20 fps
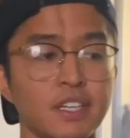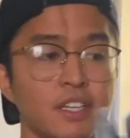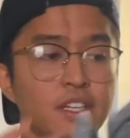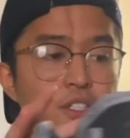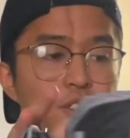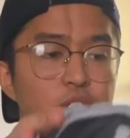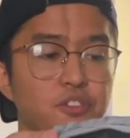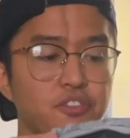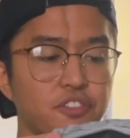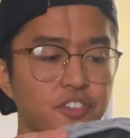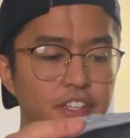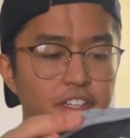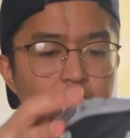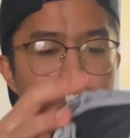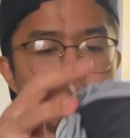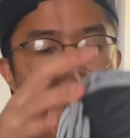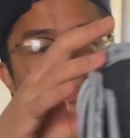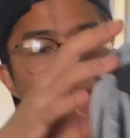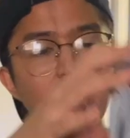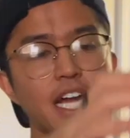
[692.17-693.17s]
So for the
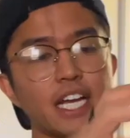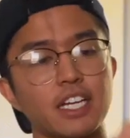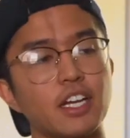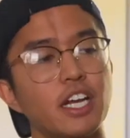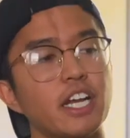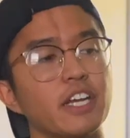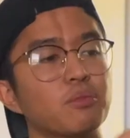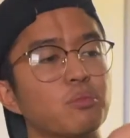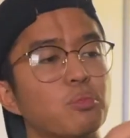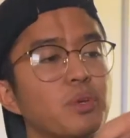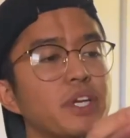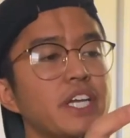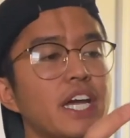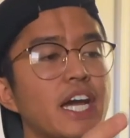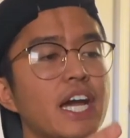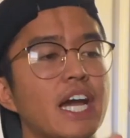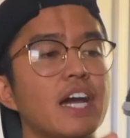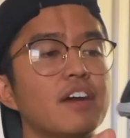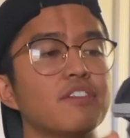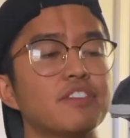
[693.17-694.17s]
next backpack, we
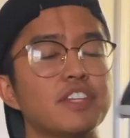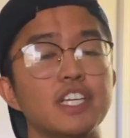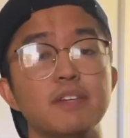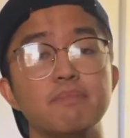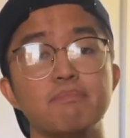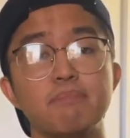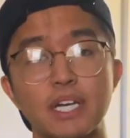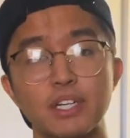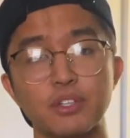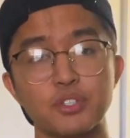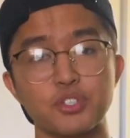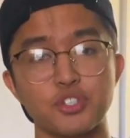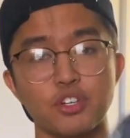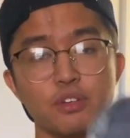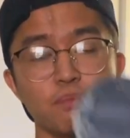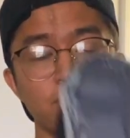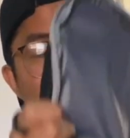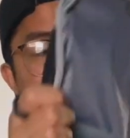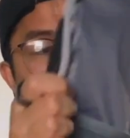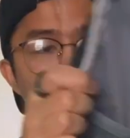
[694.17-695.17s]
have the
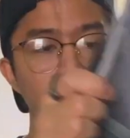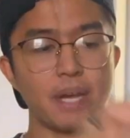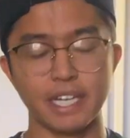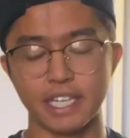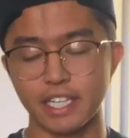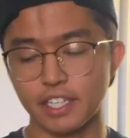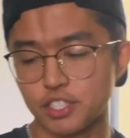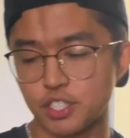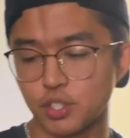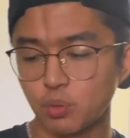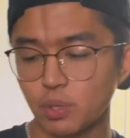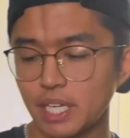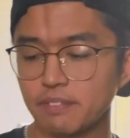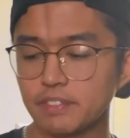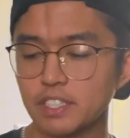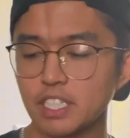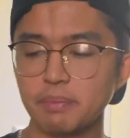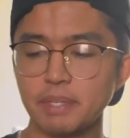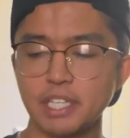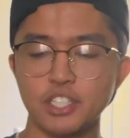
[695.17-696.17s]
Maelstrom backpack. And so what I'm
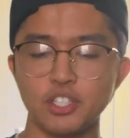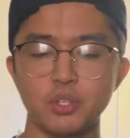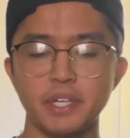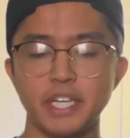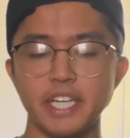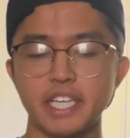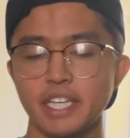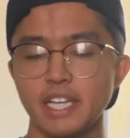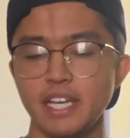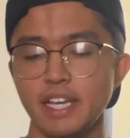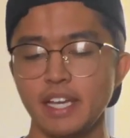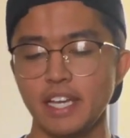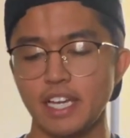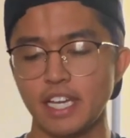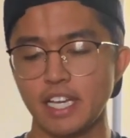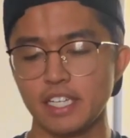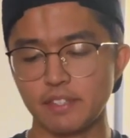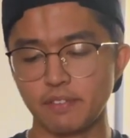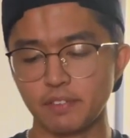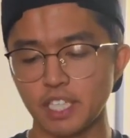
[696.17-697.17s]
going to be doing
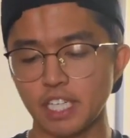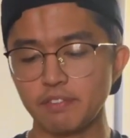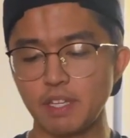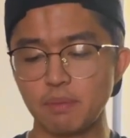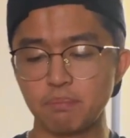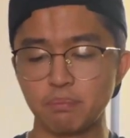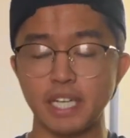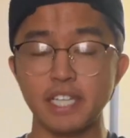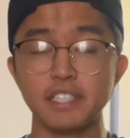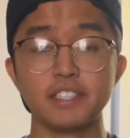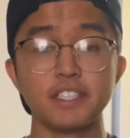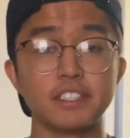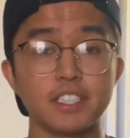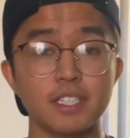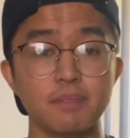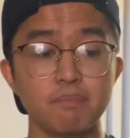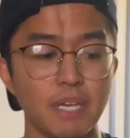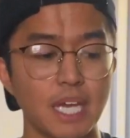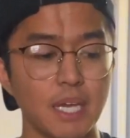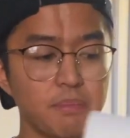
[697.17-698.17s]
is I'm going to be placing
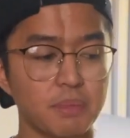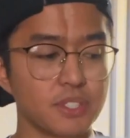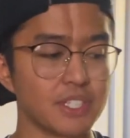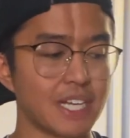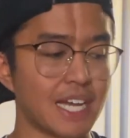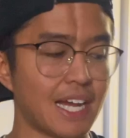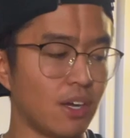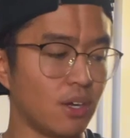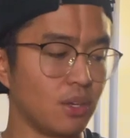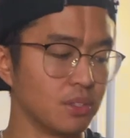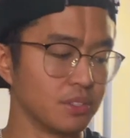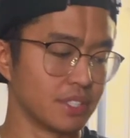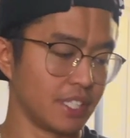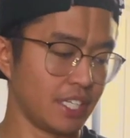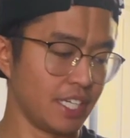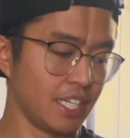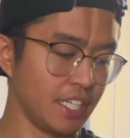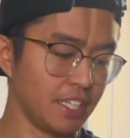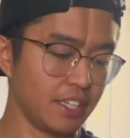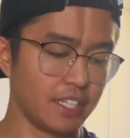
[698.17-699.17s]
some paper towels
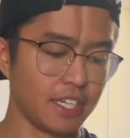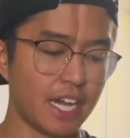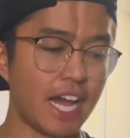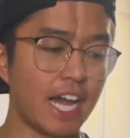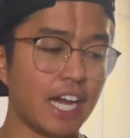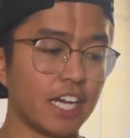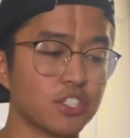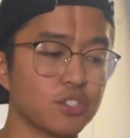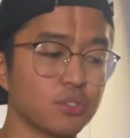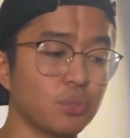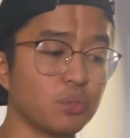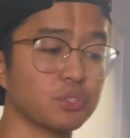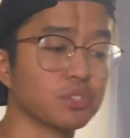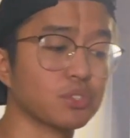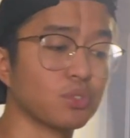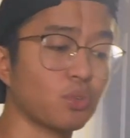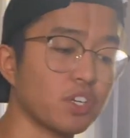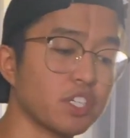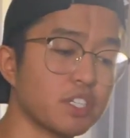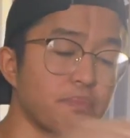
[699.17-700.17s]
in the actual
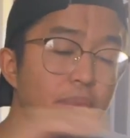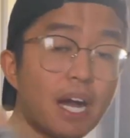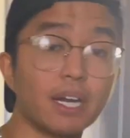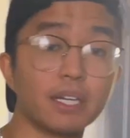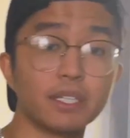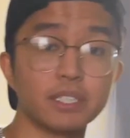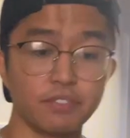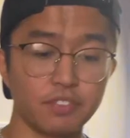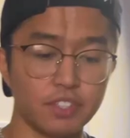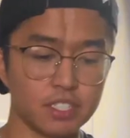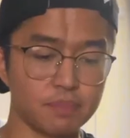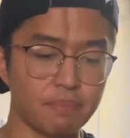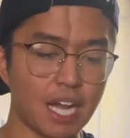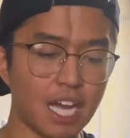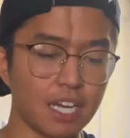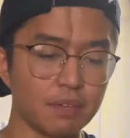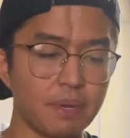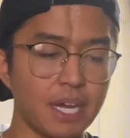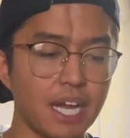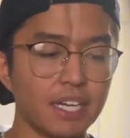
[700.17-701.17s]
storage pockets of this
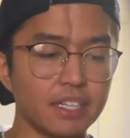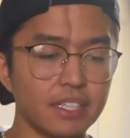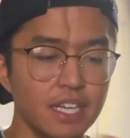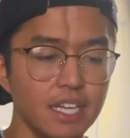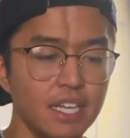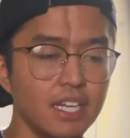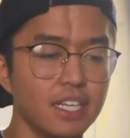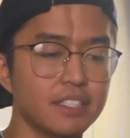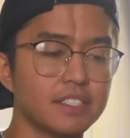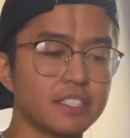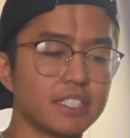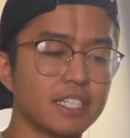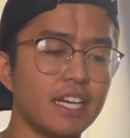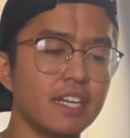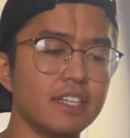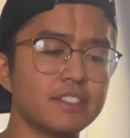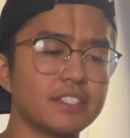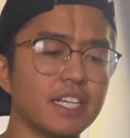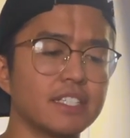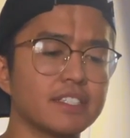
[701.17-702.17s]
backpack to
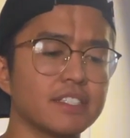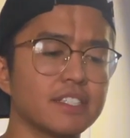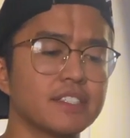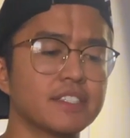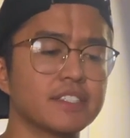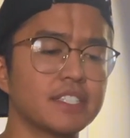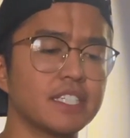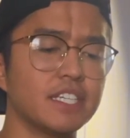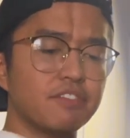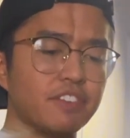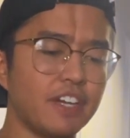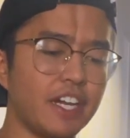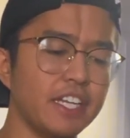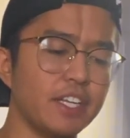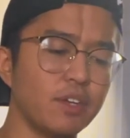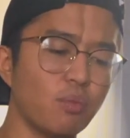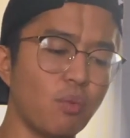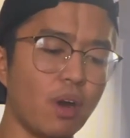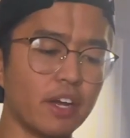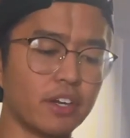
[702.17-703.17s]
kind of test and see if
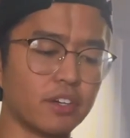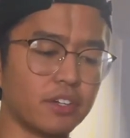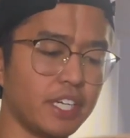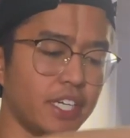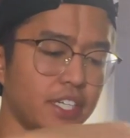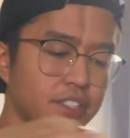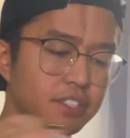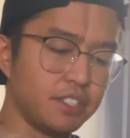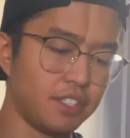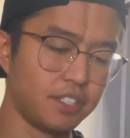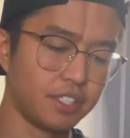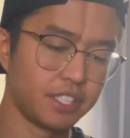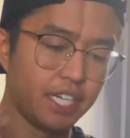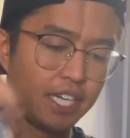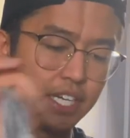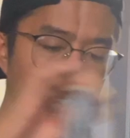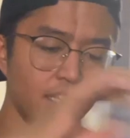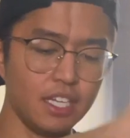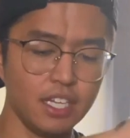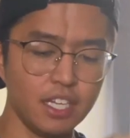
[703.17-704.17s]
any water hits it,
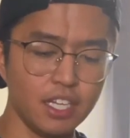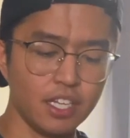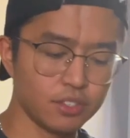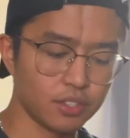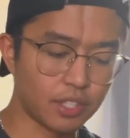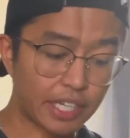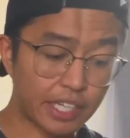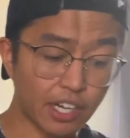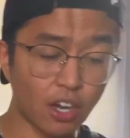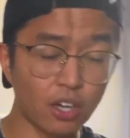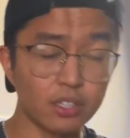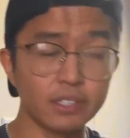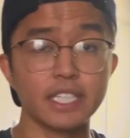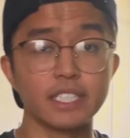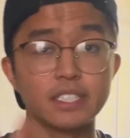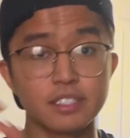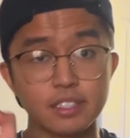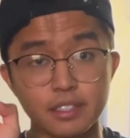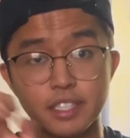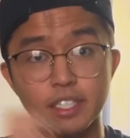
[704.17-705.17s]
okay? So I call
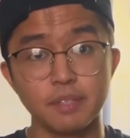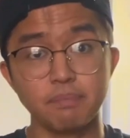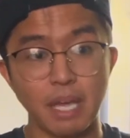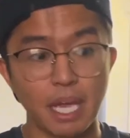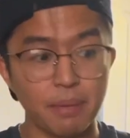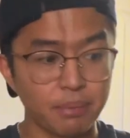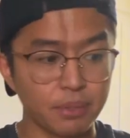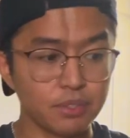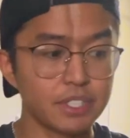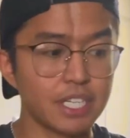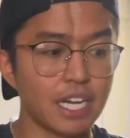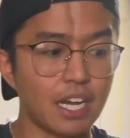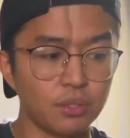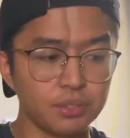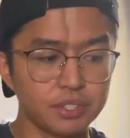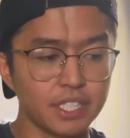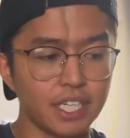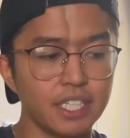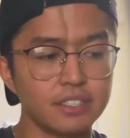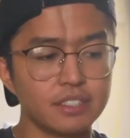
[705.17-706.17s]
this the paper towel
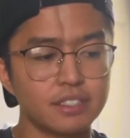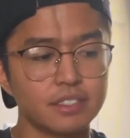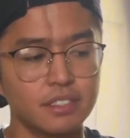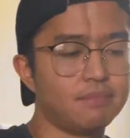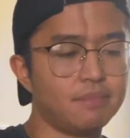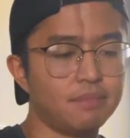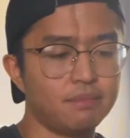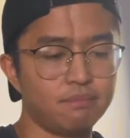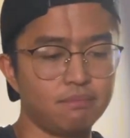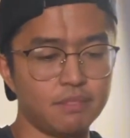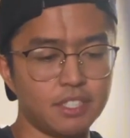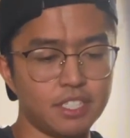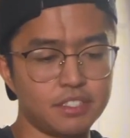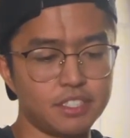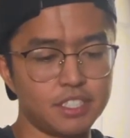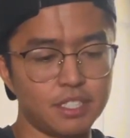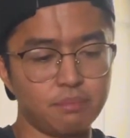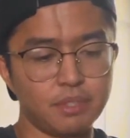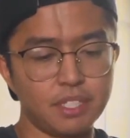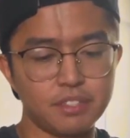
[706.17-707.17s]
test. Let's
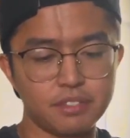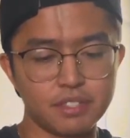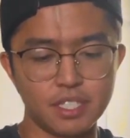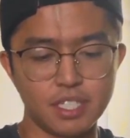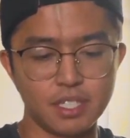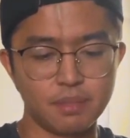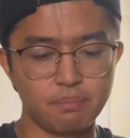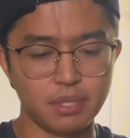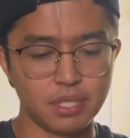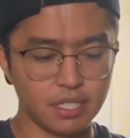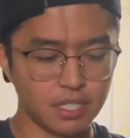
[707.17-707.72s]
zip this up.